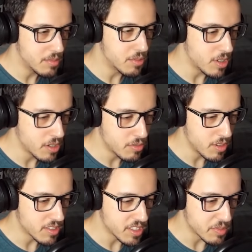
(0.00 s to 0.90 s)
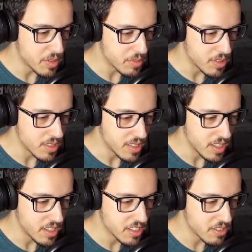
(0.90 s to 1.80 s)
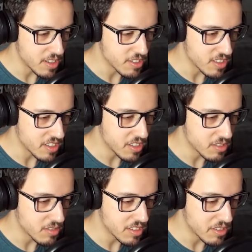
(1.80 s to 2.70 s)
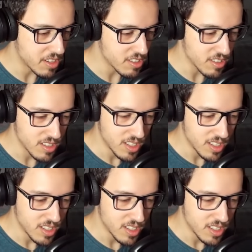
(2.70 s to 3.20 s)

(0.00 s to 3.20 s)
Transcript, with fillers: boy. Who are these people? A stranger. Let's talk to the stranger.